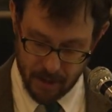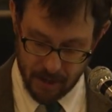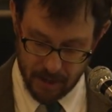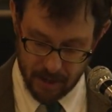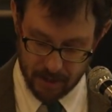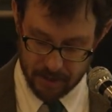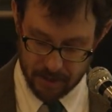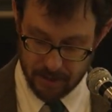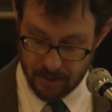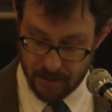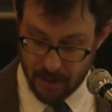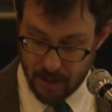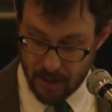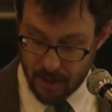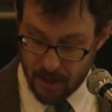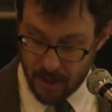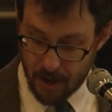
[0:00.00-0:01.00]
It
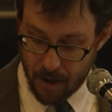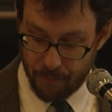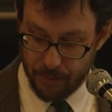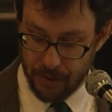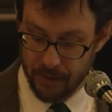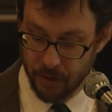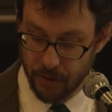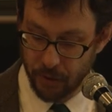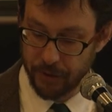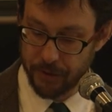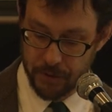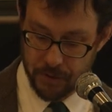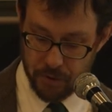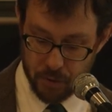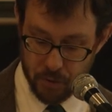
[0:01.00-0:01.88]
appealed